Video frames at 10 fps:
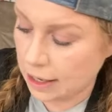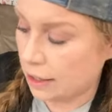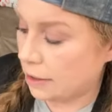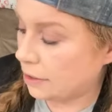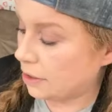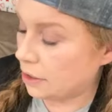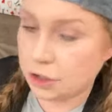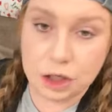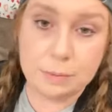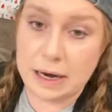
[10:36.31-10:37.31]
And
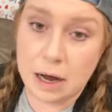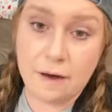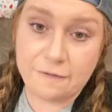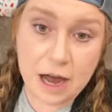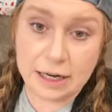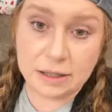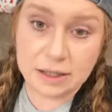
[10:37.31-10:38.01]
you may not find